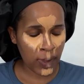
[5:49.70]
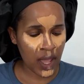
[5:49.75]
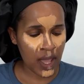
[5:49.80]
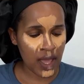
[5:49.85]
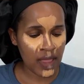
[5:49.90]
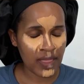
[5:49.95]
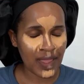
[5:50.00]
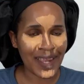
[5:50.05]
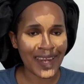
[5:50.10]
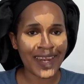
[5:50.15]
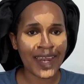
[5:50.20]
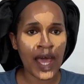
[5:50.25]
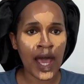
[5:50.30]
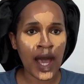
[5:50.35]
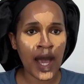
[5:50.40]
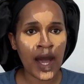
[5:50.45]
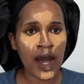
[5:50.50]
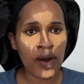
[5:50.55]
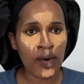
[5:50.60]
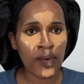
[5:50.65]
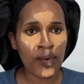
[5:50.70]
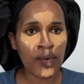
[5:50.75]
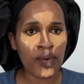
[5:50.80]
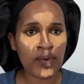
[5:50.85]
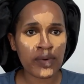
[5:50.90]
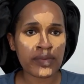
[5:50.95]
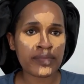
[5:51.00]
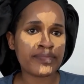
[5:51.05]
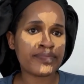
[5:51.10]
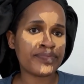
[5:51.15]
And then
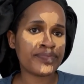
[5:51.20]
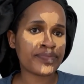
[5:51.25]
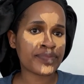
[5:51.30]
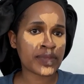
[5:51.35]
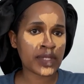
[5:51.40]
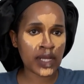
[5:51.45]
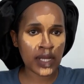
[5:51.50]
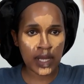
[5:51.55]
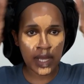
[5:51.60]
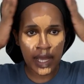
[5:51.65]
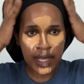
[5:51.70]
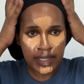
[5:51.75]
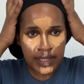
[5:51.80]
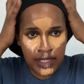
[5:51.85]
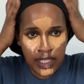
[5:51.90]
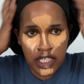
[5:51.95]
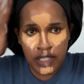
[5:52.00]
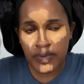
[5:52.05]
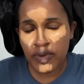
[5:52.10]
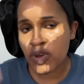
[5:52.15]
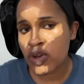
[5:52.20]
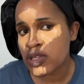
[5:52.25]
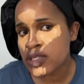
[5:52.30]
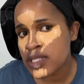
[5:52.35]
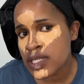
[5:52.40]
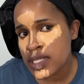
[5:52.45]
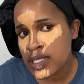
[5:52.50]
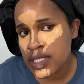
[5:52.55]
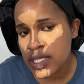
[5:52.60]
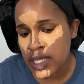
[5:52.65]
now, guys, just because
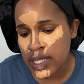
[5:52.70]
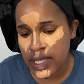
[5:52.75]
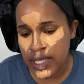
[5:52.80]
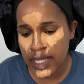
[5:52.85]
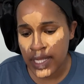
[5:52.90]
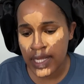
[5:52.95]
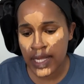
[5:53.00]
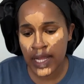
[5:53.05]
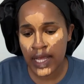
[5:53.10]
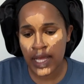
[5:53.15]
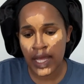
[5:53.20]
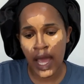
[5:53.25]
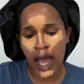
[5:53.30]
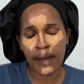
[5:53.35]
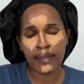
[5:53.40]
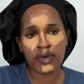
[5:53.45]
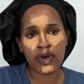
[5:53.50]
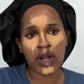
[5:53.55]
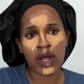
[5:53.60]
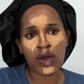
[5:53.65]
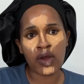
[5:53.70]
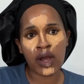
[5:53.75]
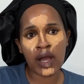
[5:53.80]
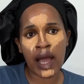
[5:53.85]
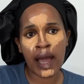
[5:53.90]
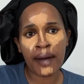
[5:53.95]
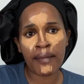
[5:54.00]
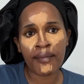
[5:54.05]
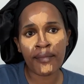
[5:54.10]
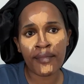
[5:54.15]
it's a delay, I'm gonna
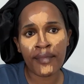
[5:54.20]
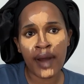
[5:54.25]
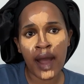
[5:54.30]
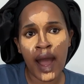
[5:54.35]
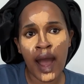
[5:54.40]
come